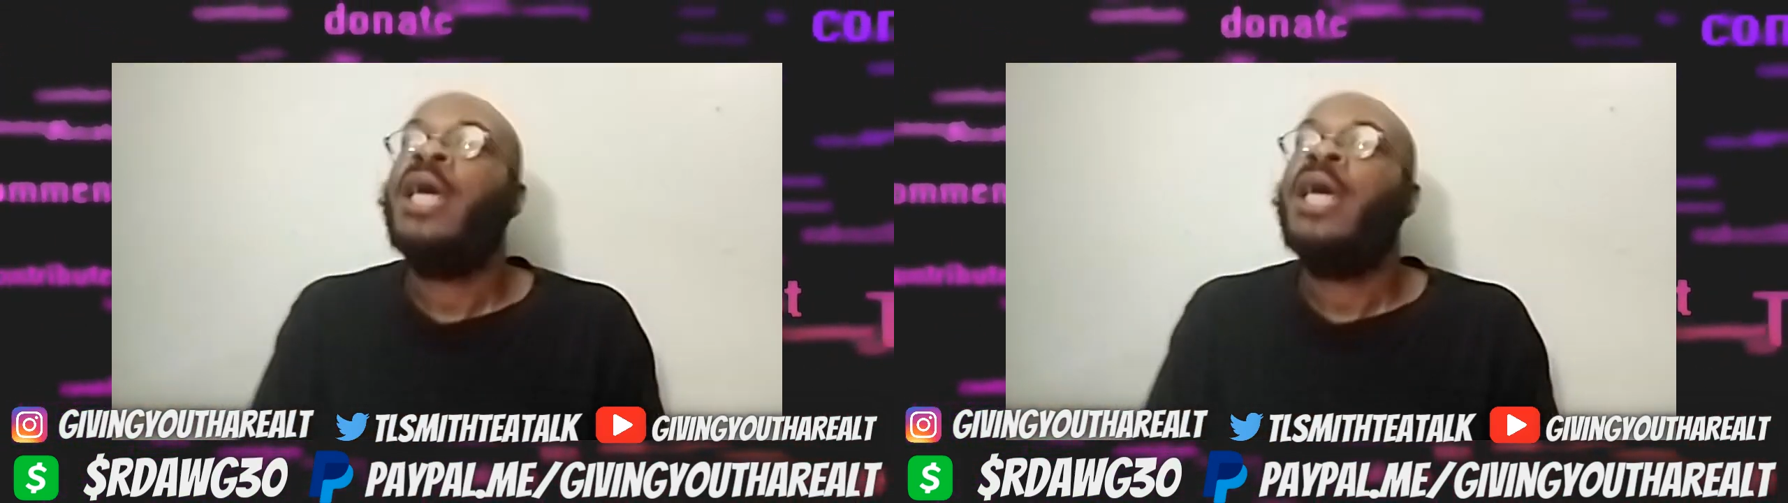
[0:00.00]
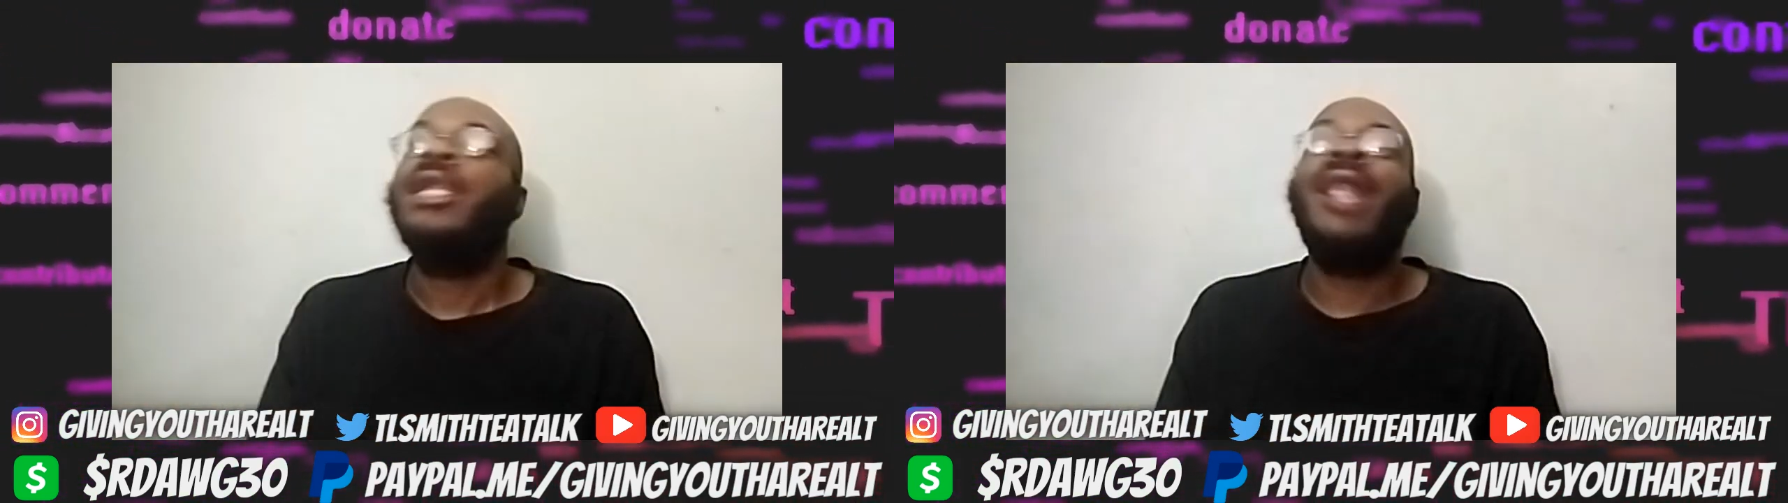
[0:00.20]

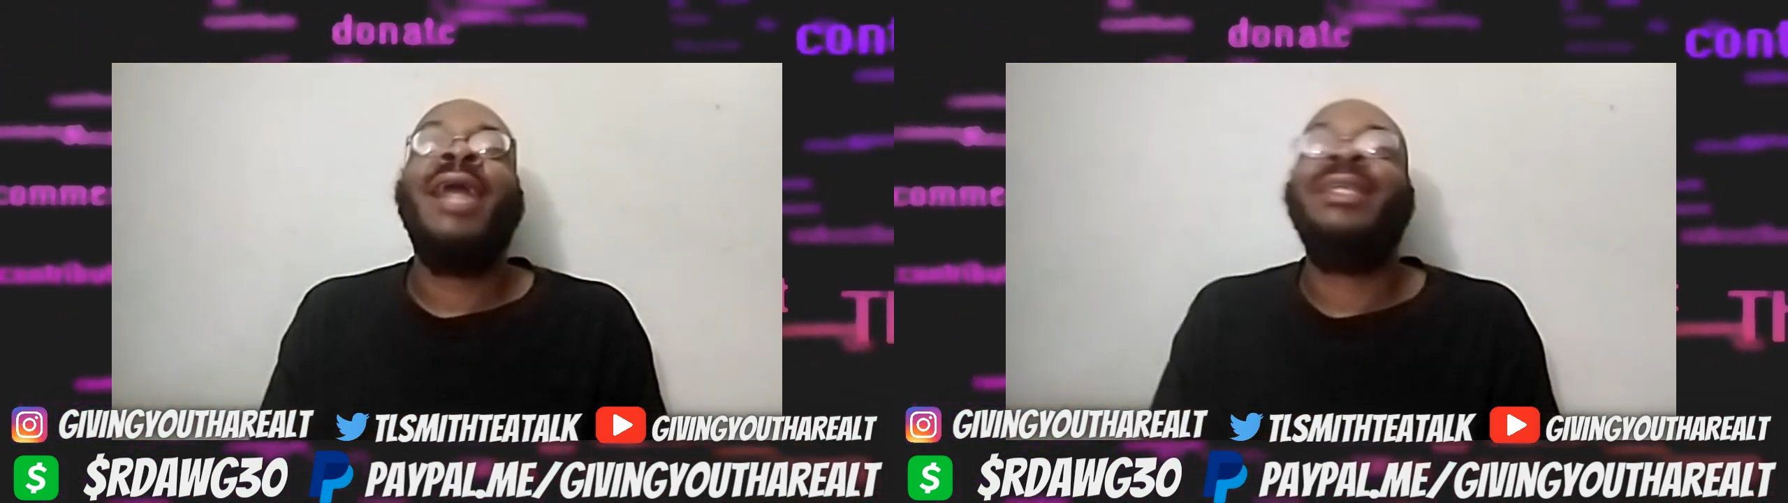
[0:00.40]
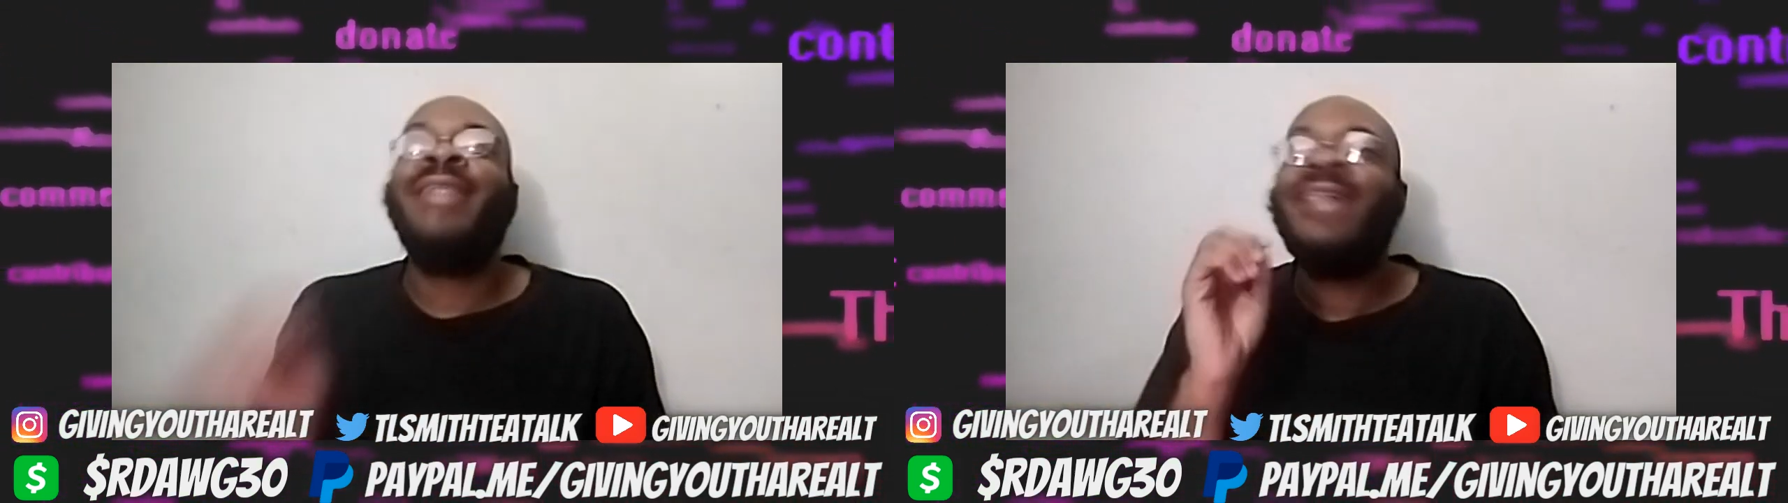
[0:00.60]
Like,
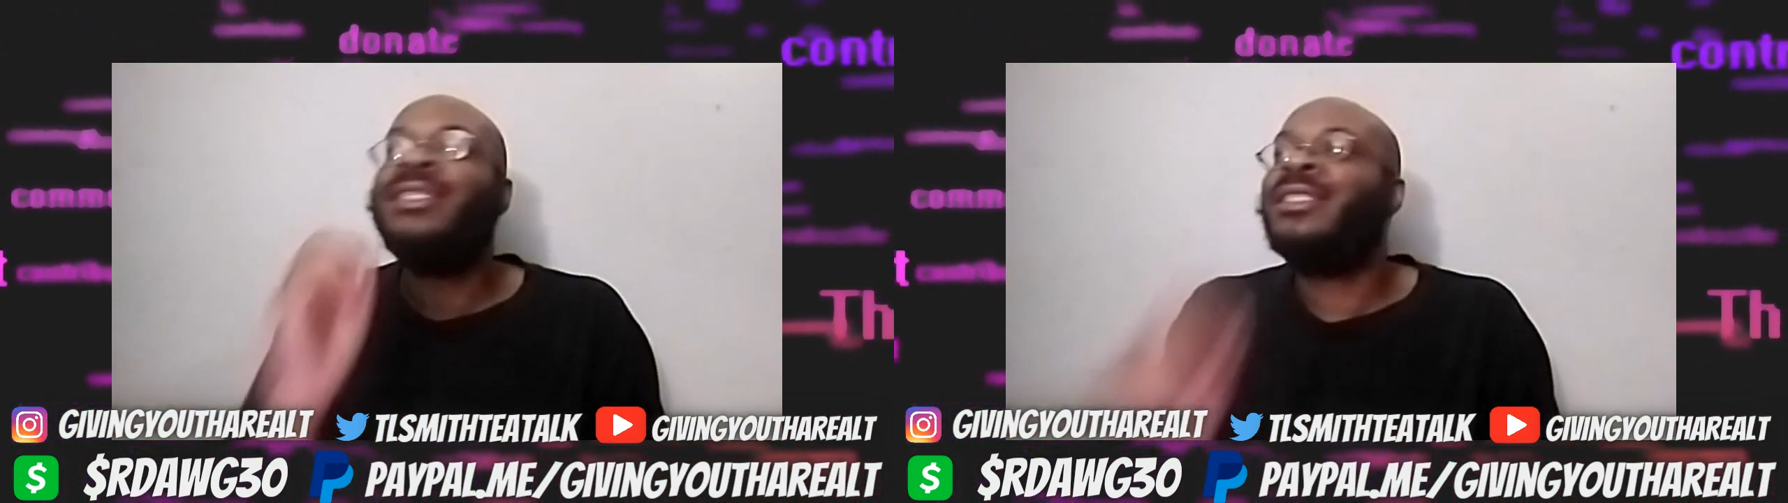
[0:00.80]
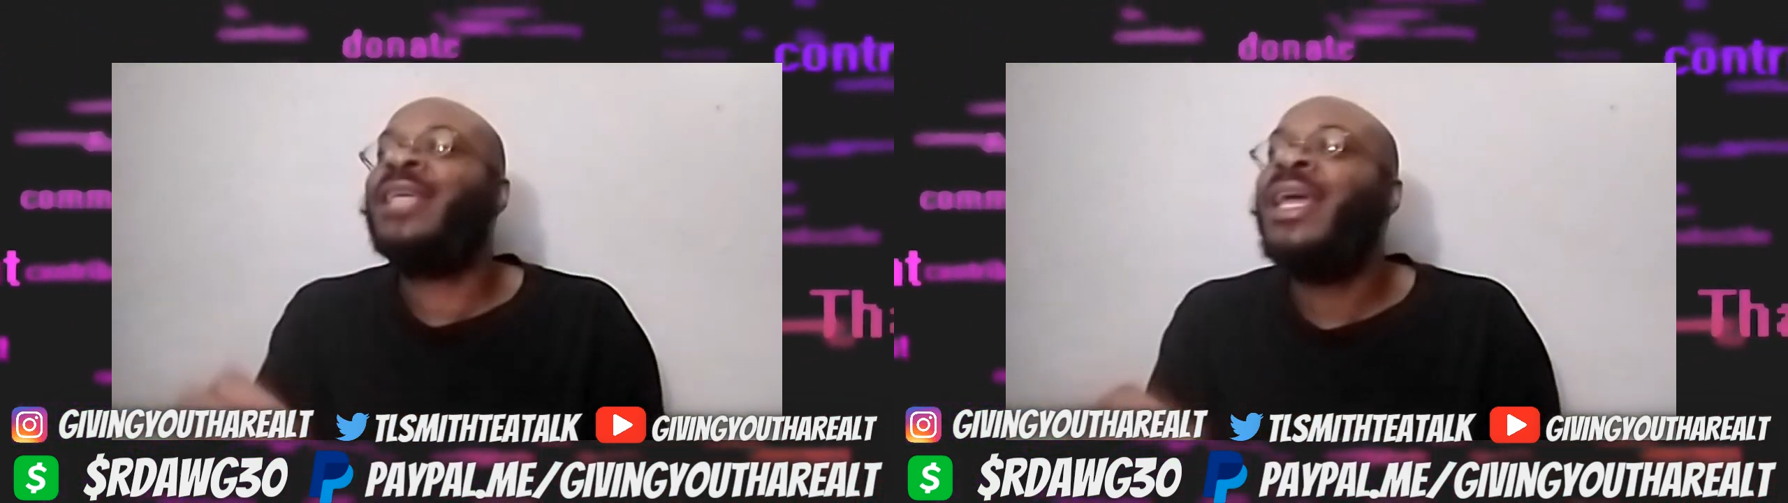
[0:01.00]
they
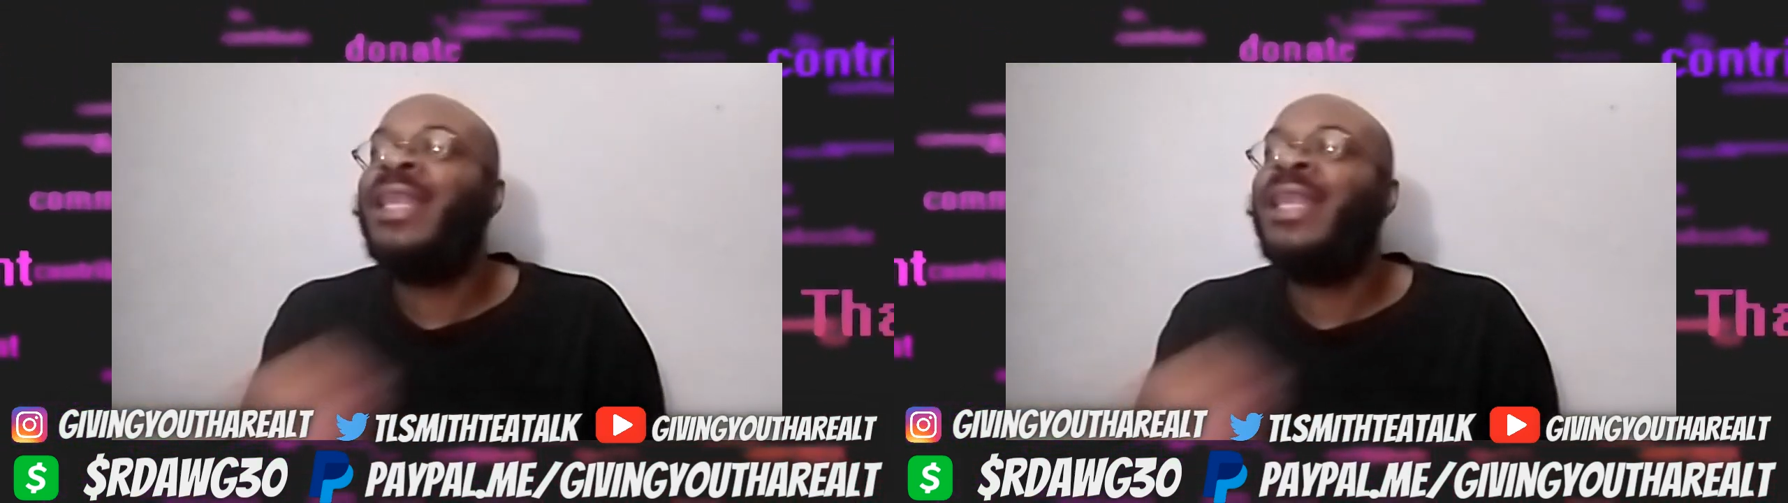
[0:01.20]
sitting